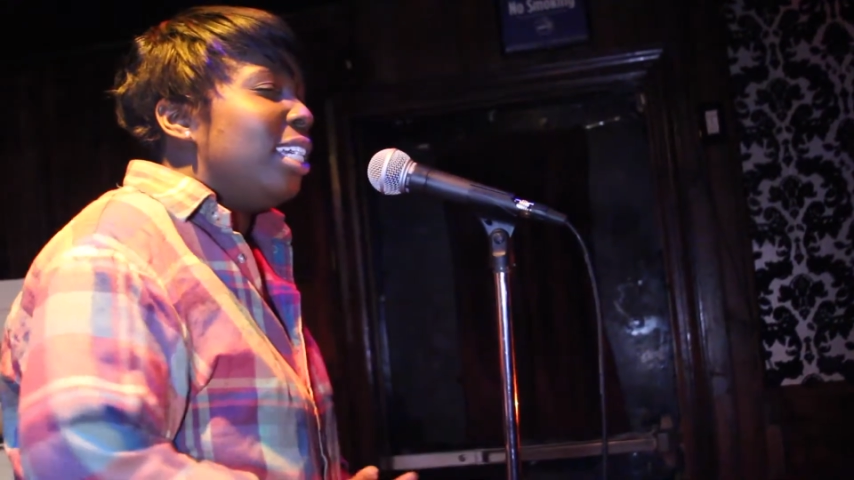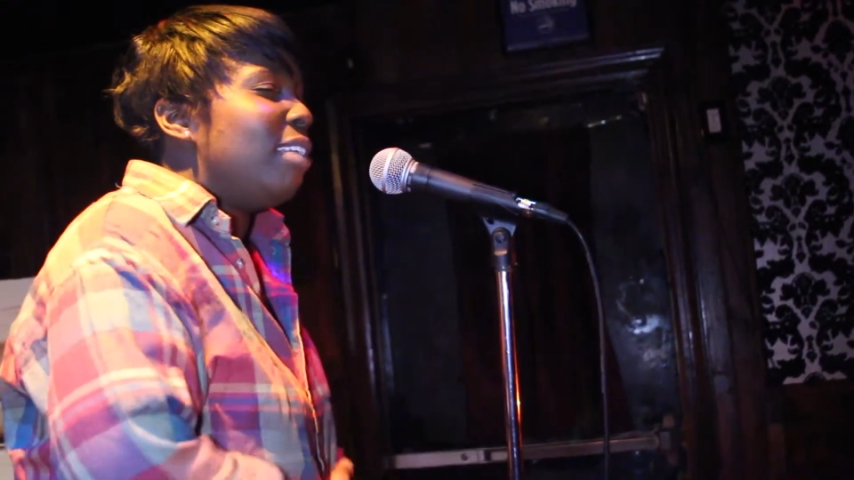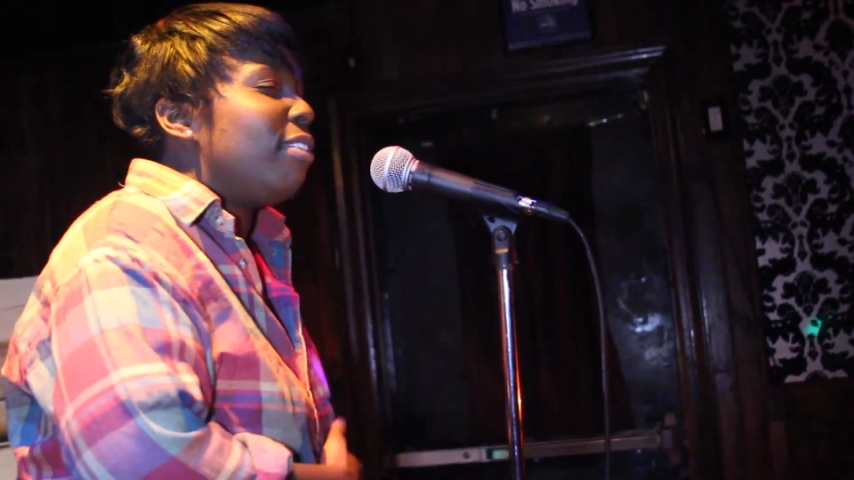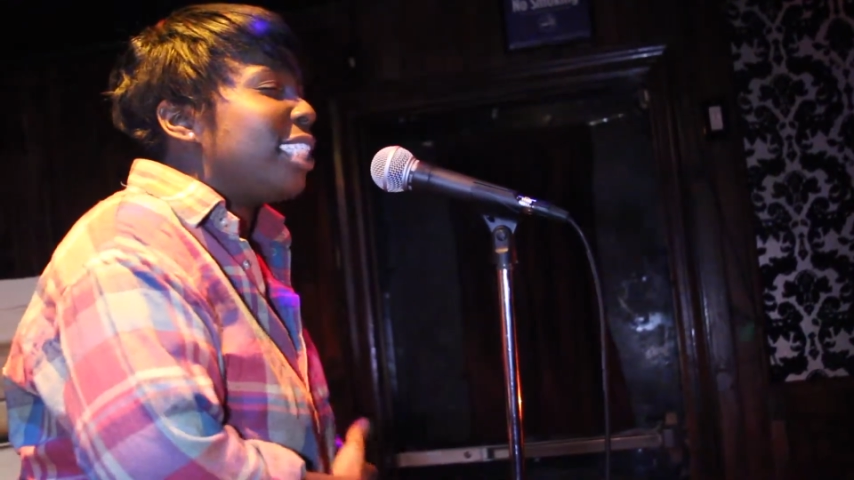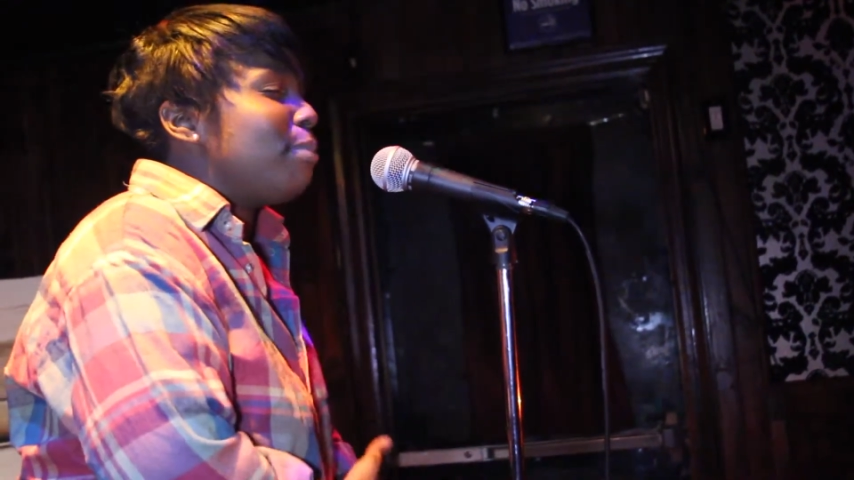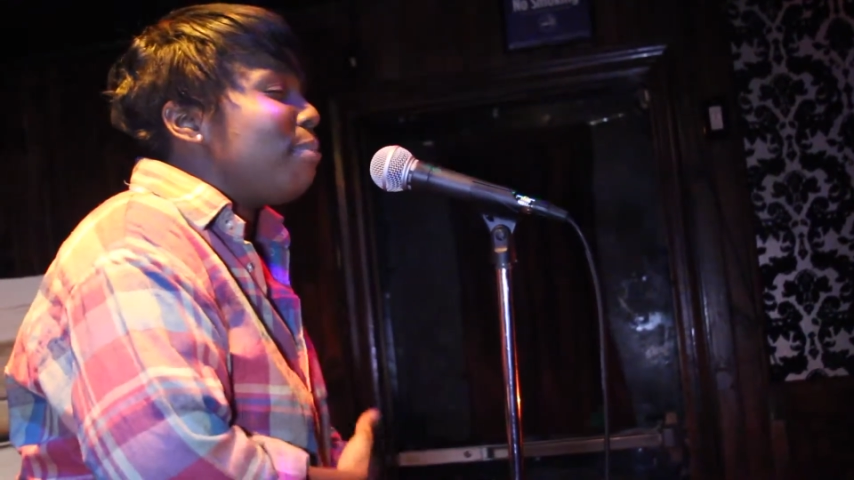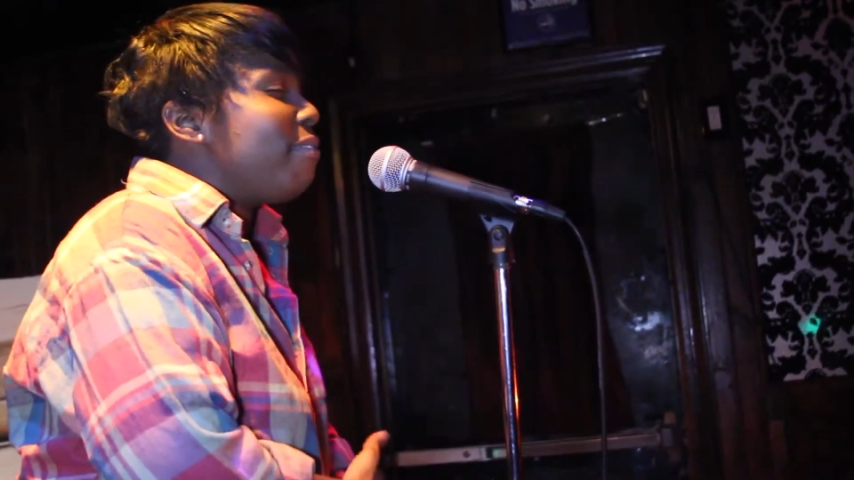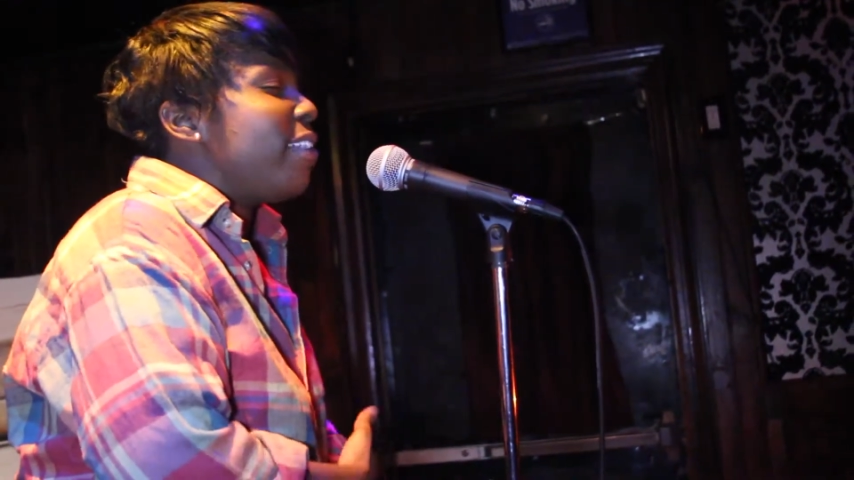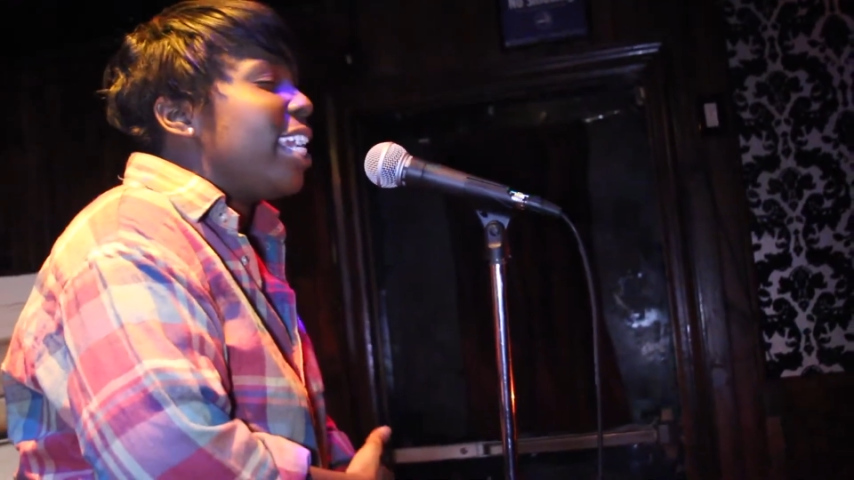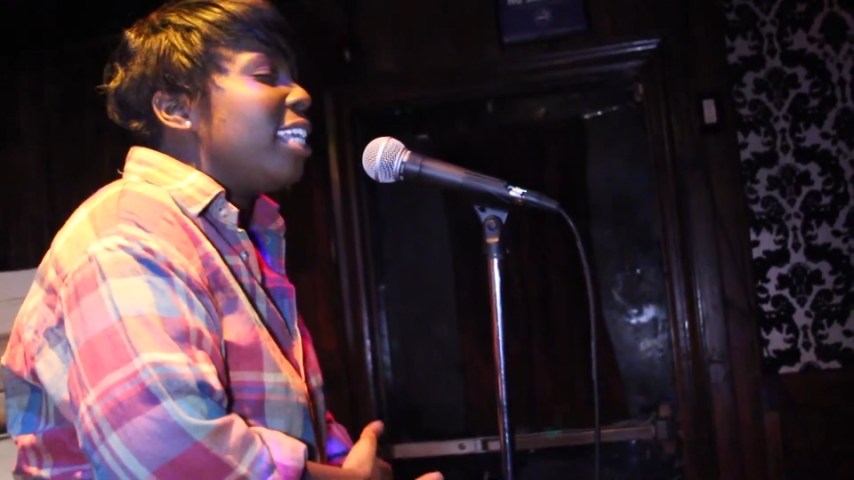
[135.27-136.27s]
lyrics in my
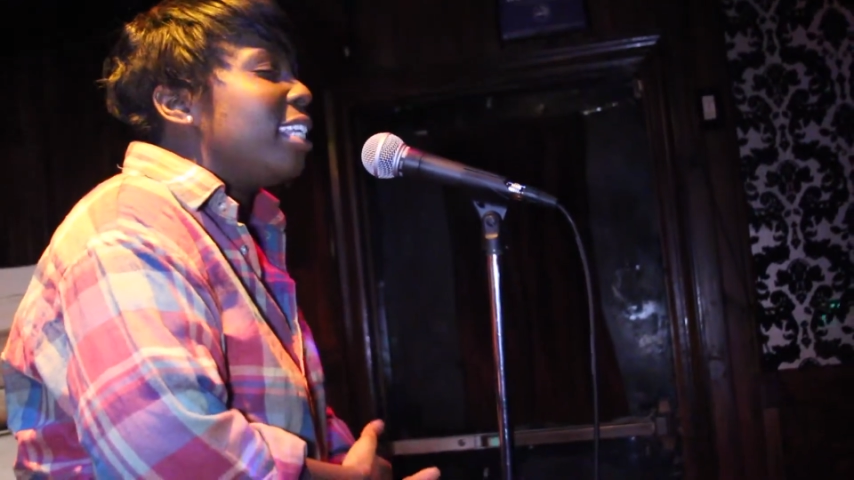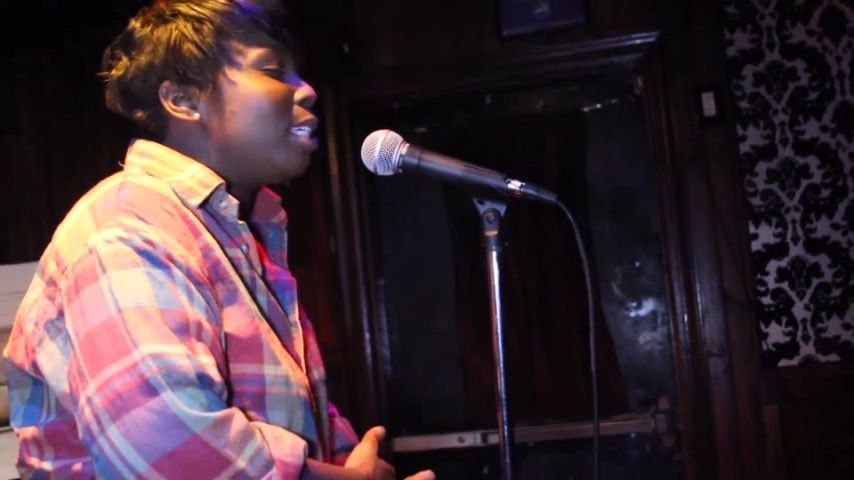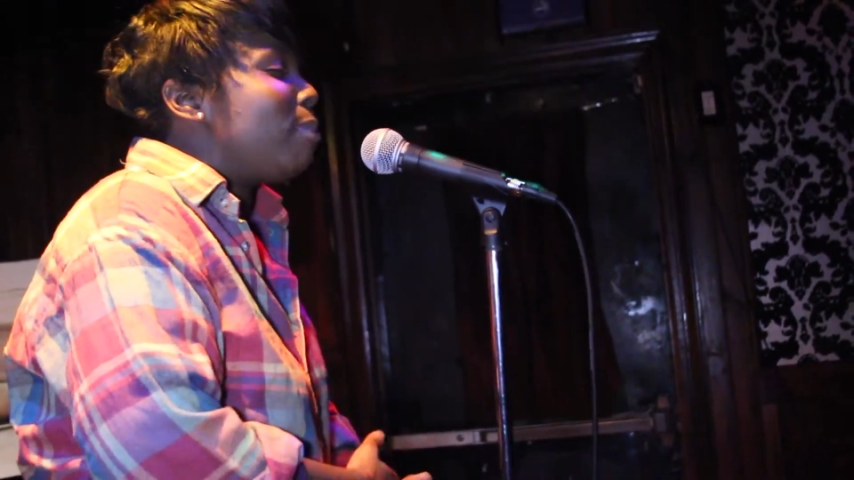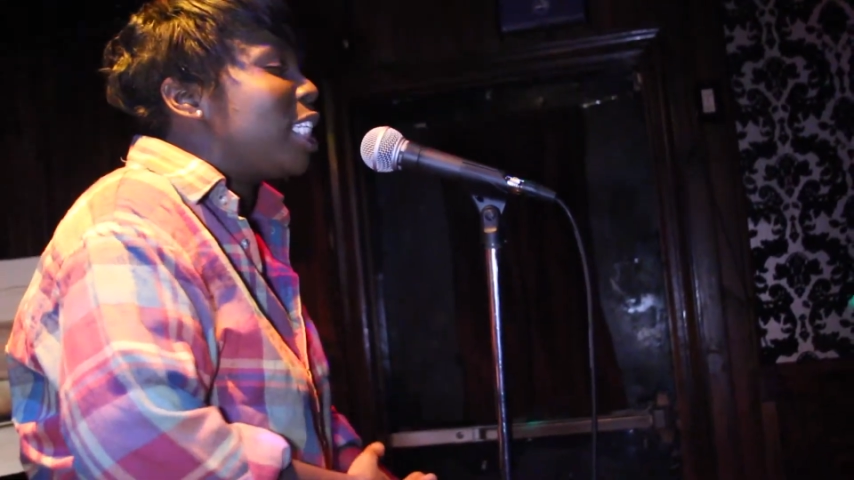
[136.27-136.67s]
vein until